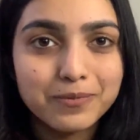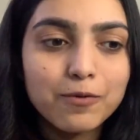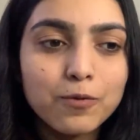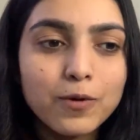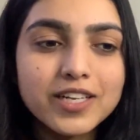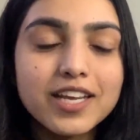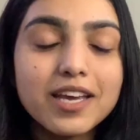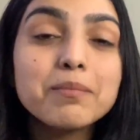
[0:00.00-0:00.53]

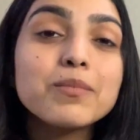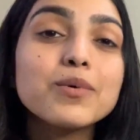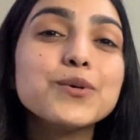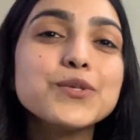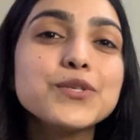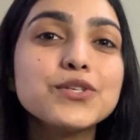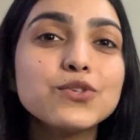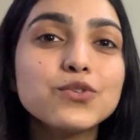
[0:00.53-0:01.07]
What
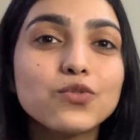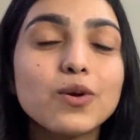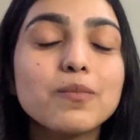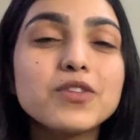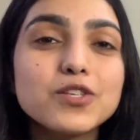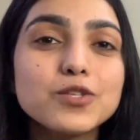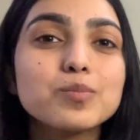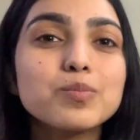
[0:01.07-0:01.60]
emerges
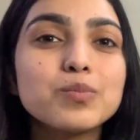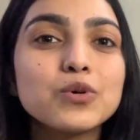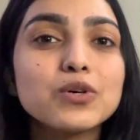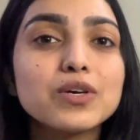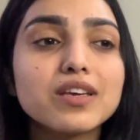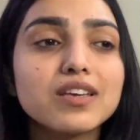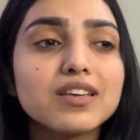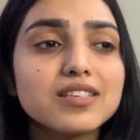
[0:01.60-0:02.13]
from this
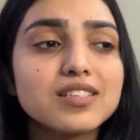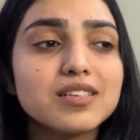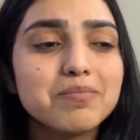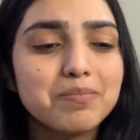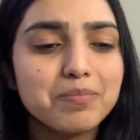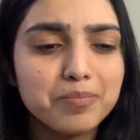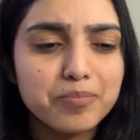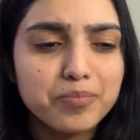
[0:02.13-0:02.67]
book is
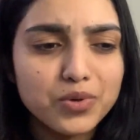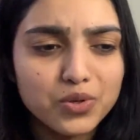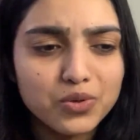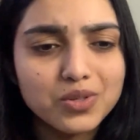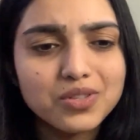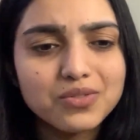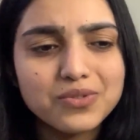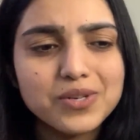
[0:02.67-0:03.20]
a
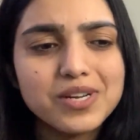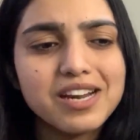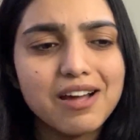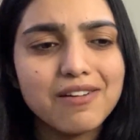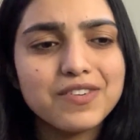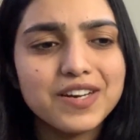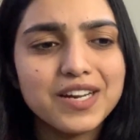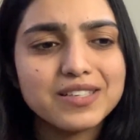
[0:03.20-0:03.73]
beautiful
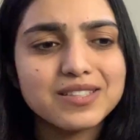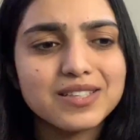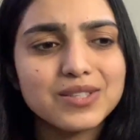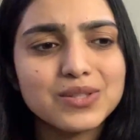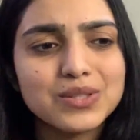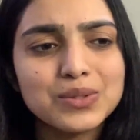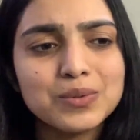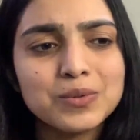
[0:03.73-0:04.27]
love letter
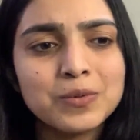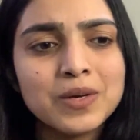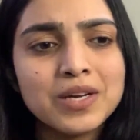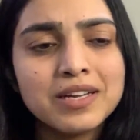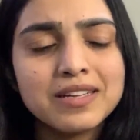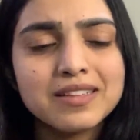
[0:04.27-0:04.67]
to